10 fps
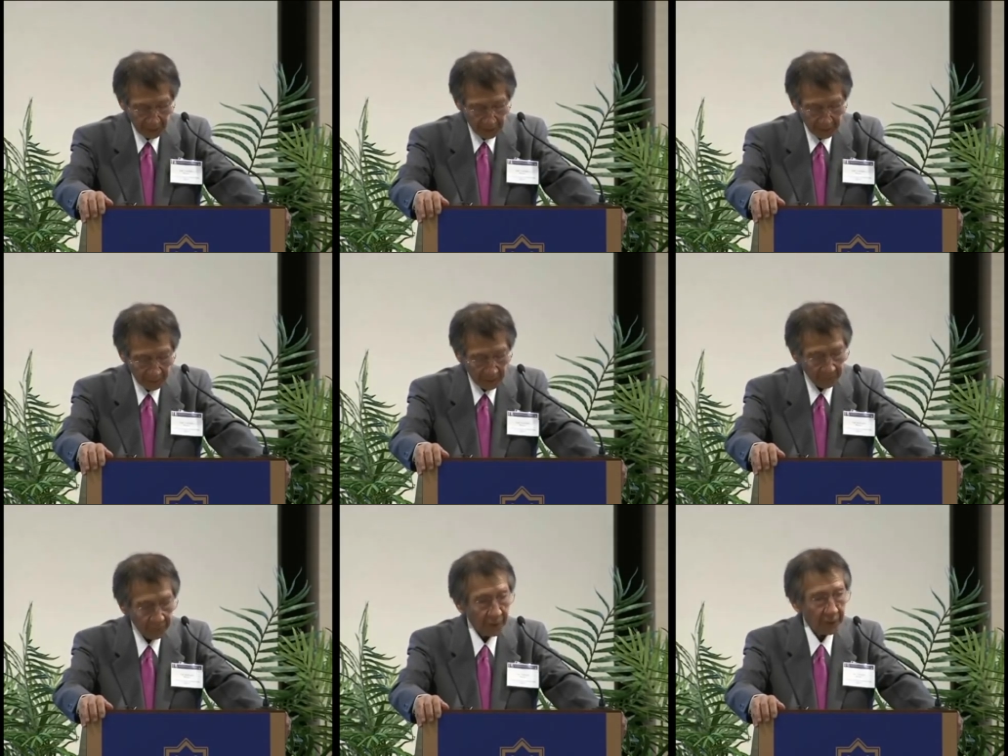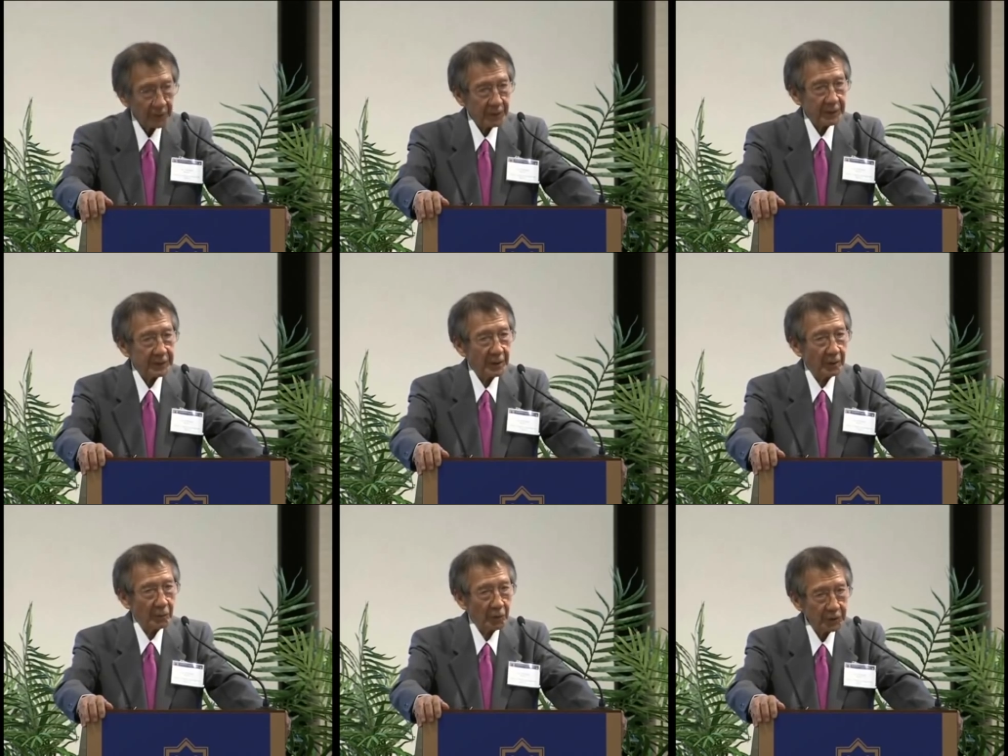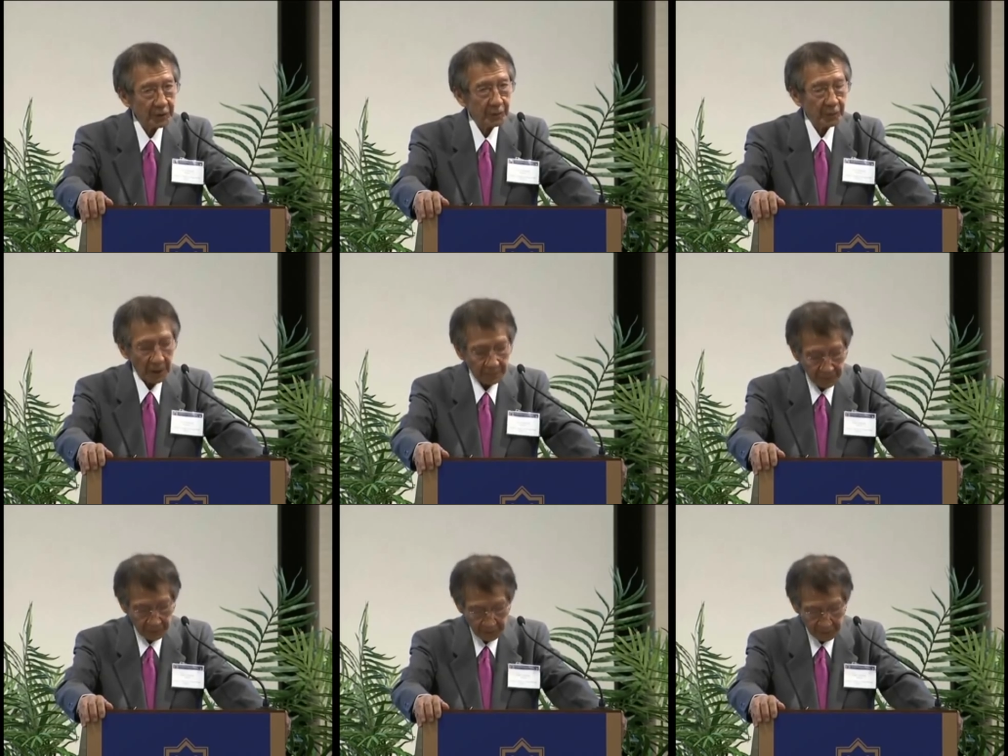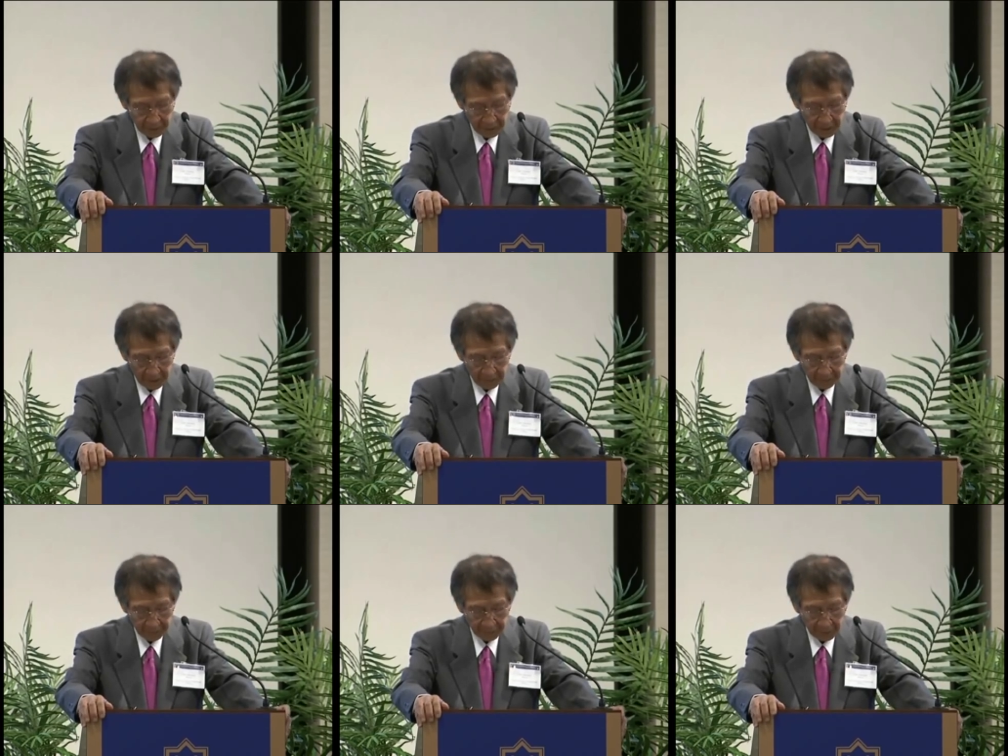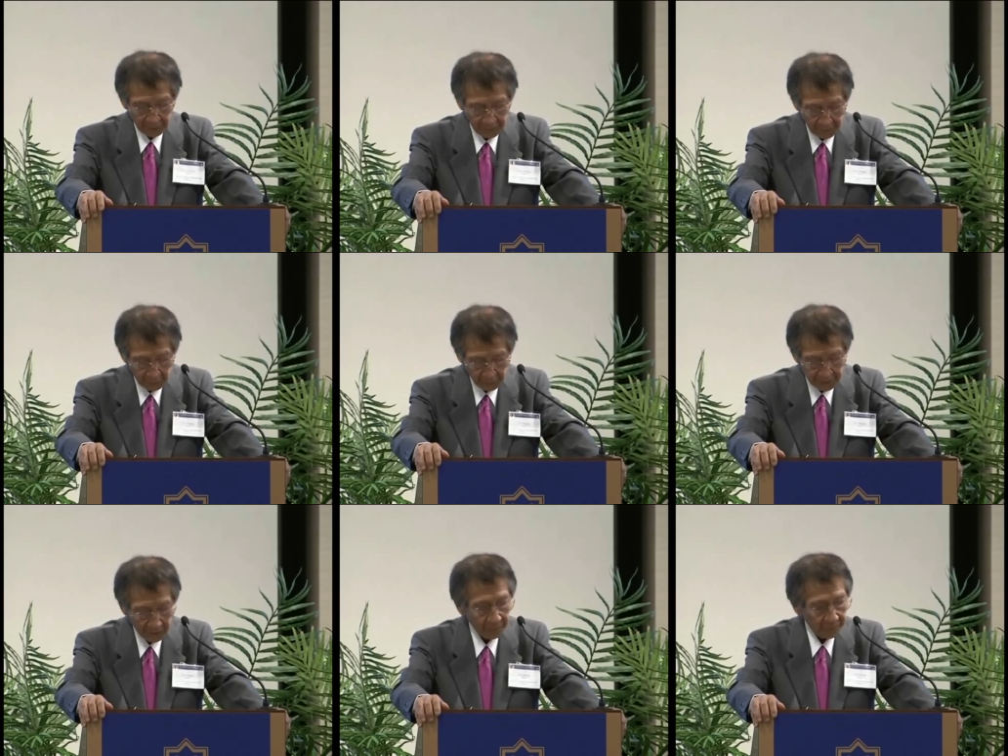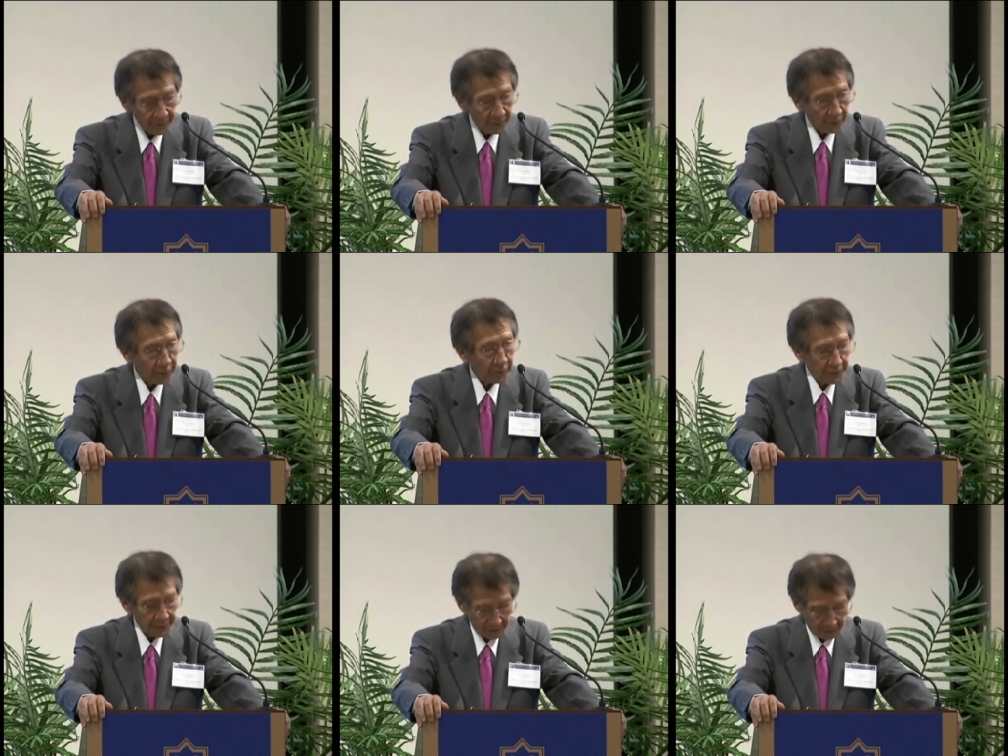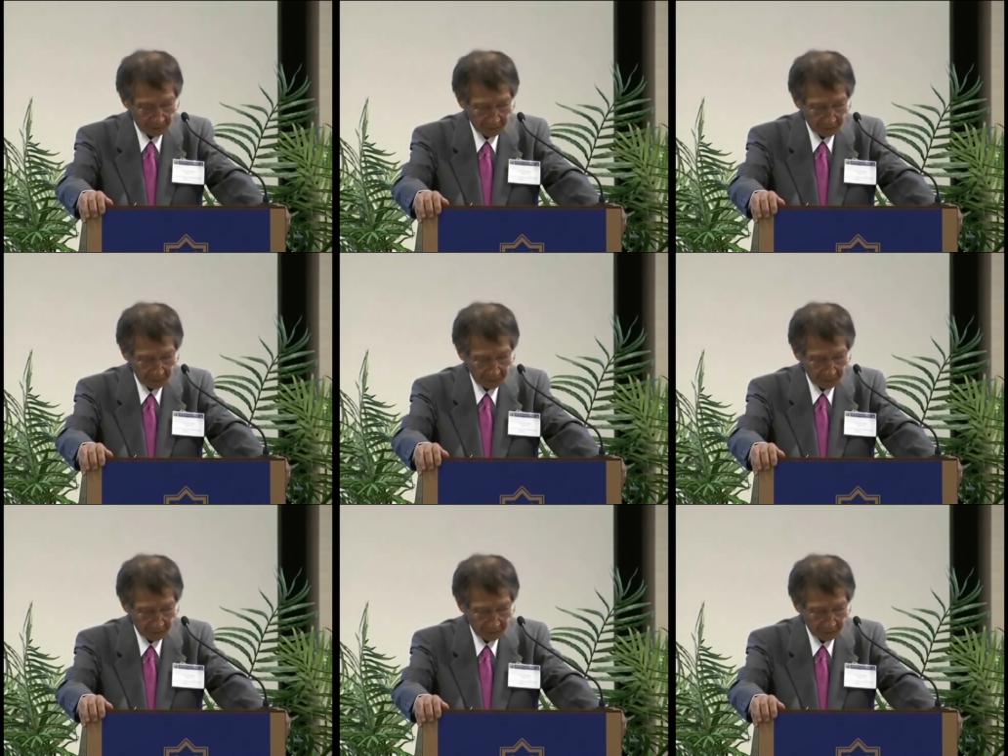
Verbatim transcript: It is by far the most populous field, subfield of physics.